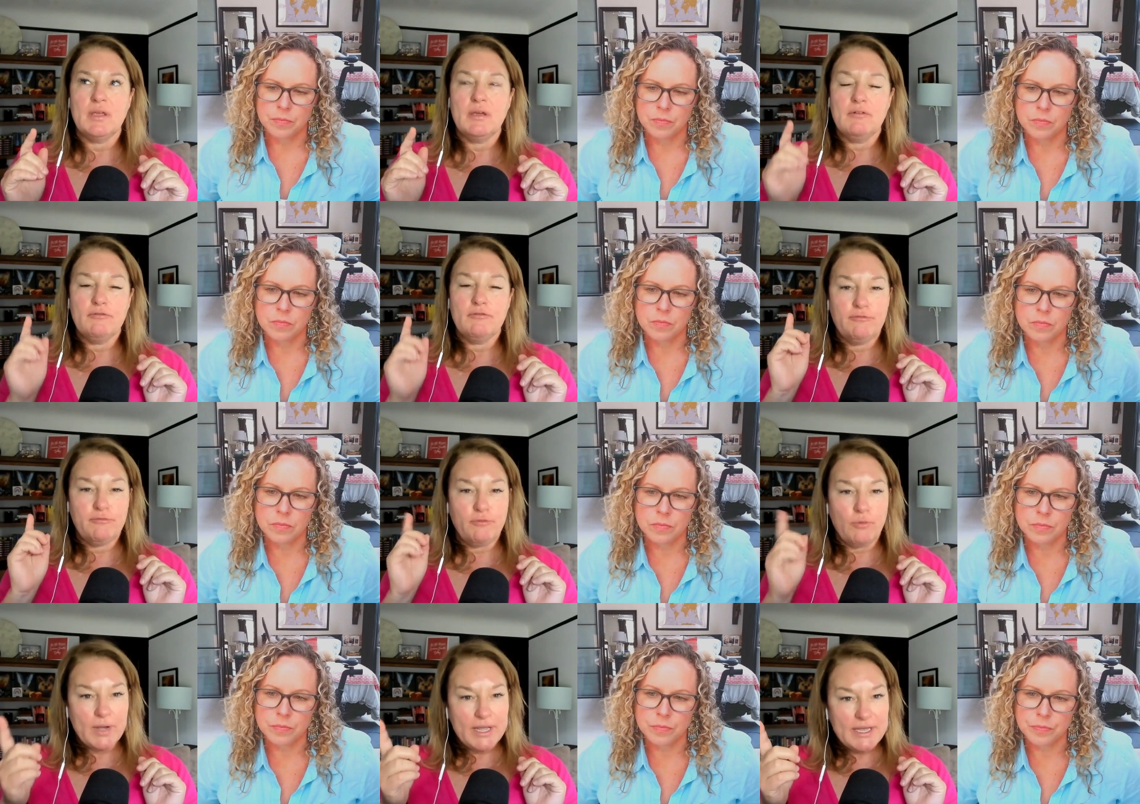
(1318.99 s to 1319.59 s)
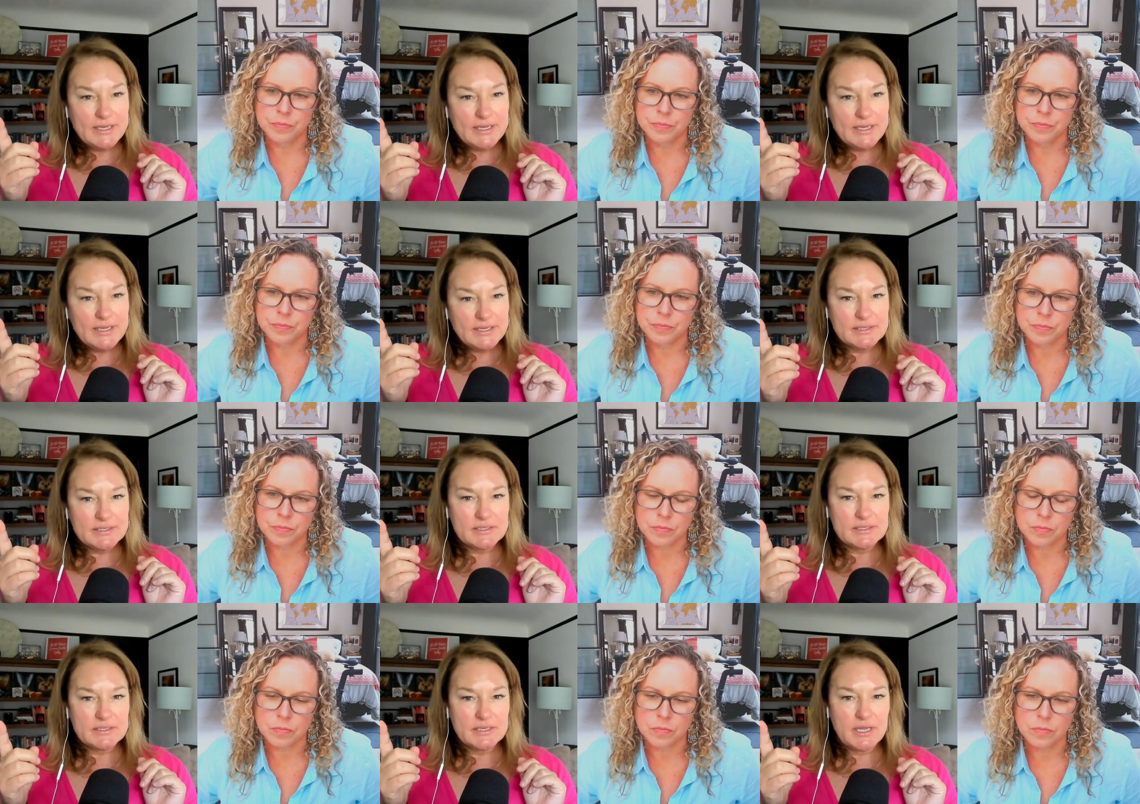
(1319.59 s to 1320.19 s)

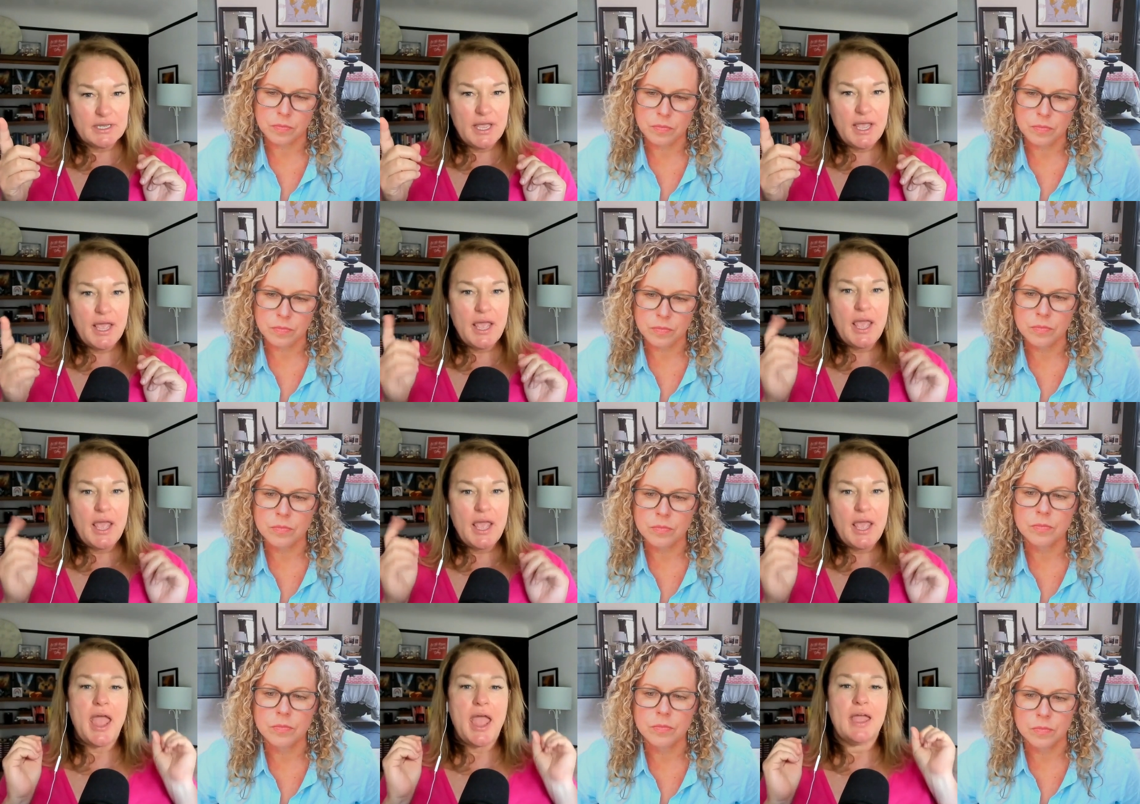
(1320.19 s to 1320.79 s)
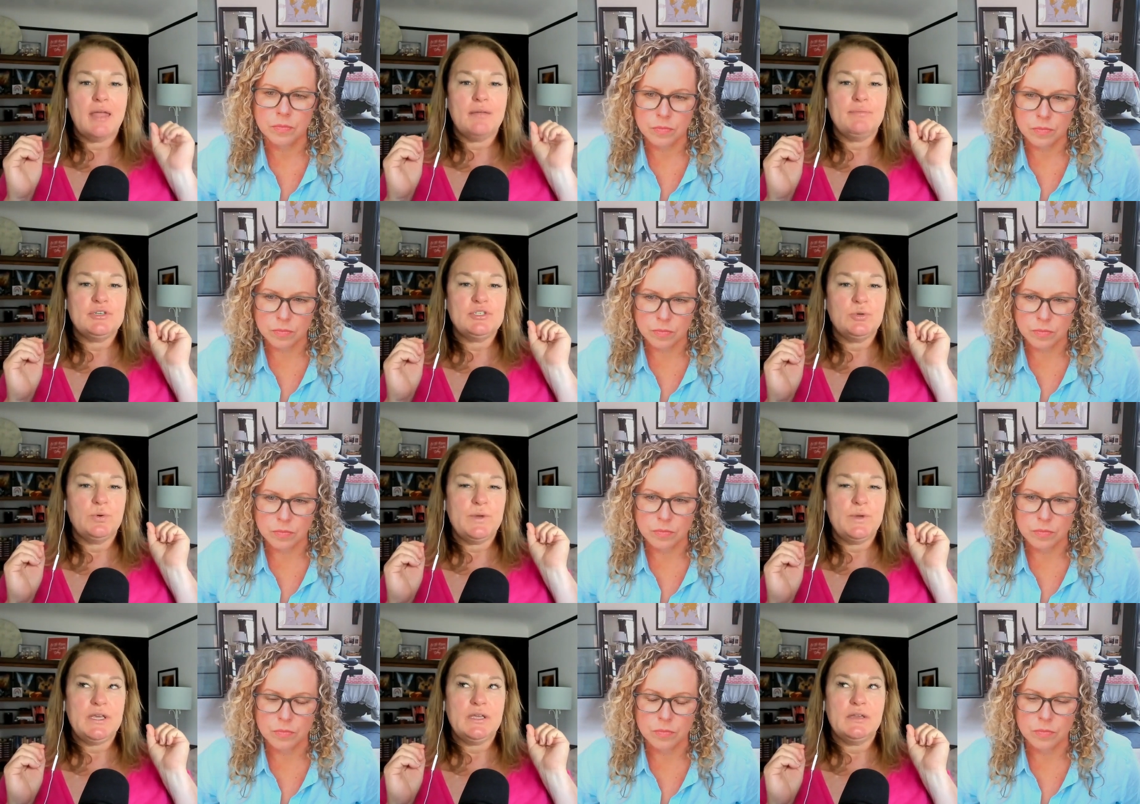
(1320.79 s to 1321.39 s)
Speaker 1: voice and
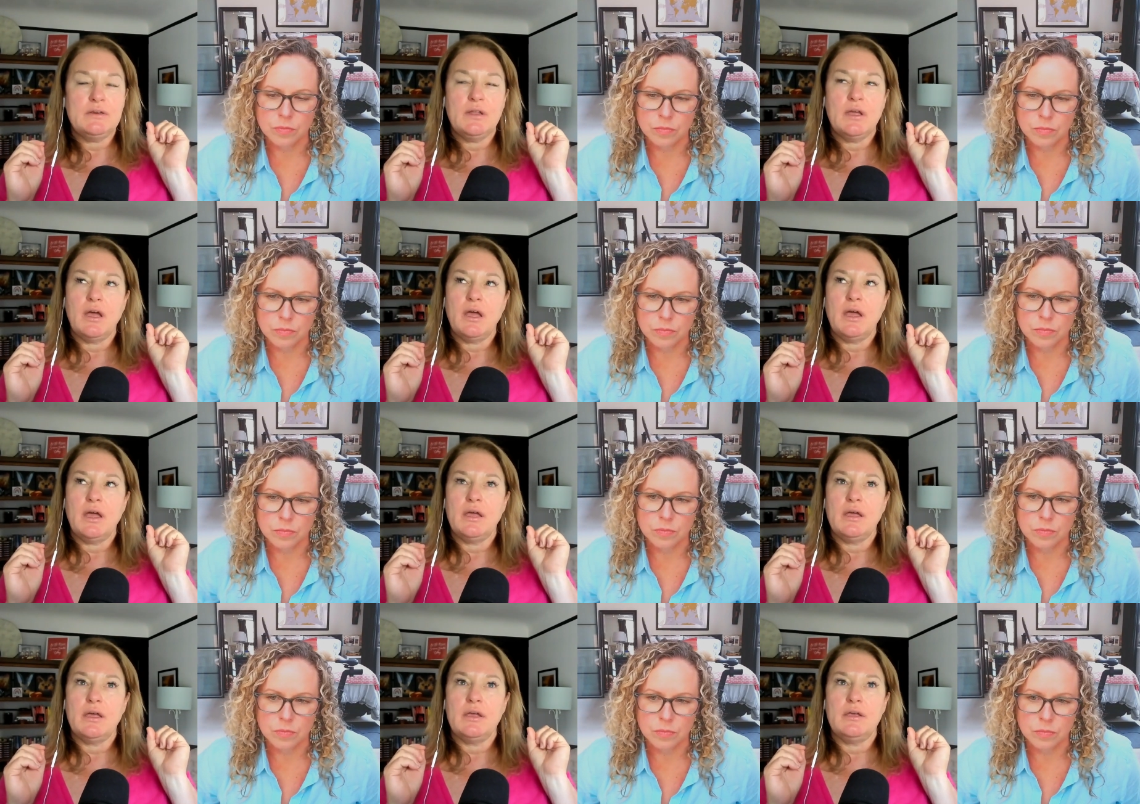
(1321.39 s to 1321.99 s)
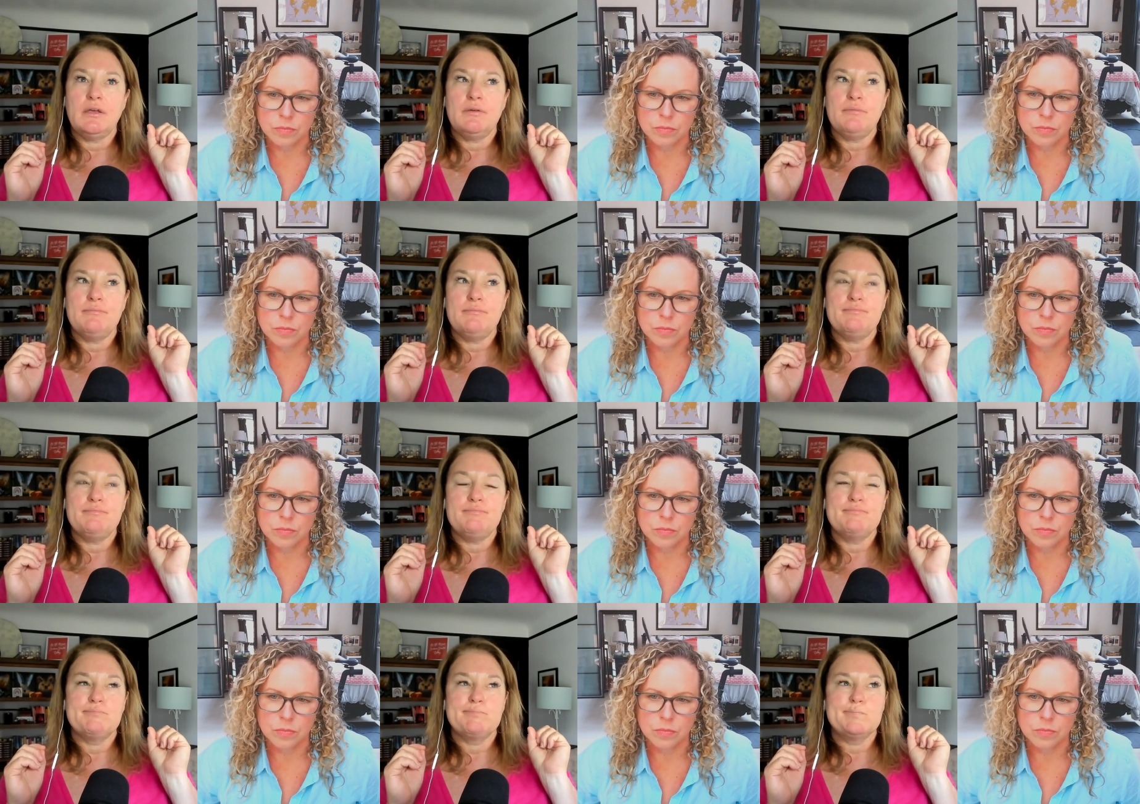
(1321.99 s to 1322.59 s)
between um,